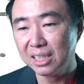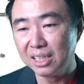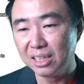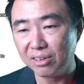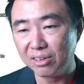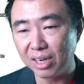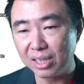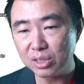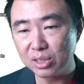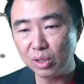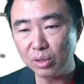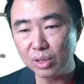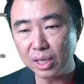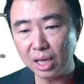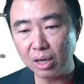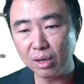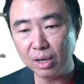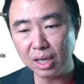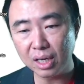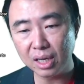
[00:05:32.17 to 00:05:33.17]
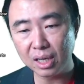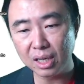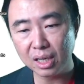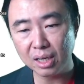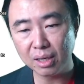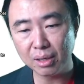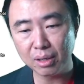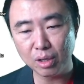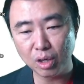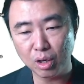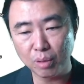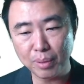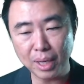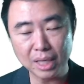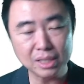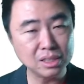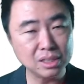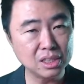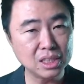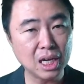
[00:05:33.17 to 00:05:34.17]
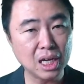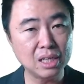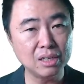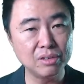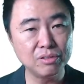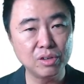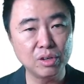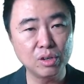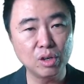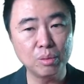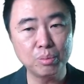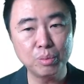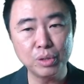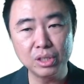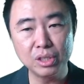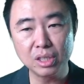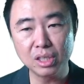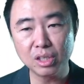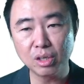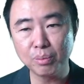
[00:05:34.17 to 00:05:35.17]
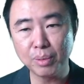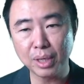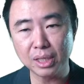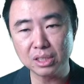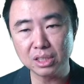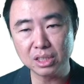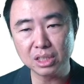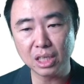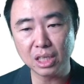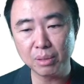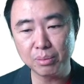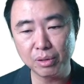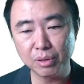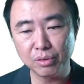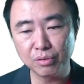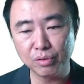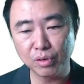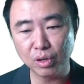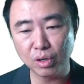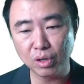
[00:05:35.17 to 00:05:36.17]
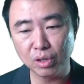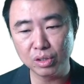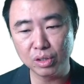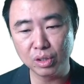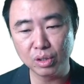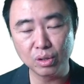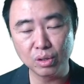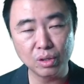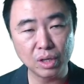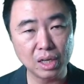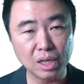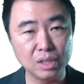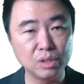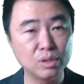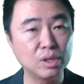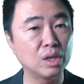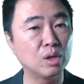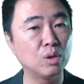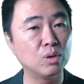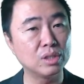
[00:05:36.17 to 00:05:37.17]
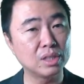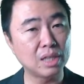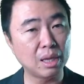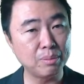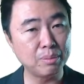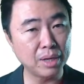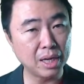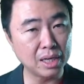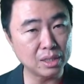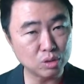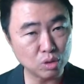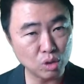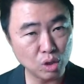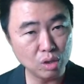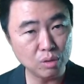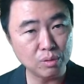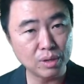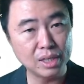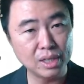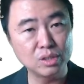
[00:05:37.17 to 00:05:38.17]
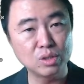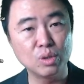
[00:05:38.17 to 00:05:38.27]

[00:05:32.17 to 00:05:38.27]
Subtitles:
Right, so now your party chart, if you're not printed your party chart before, you know, you can go and type in Astro, right?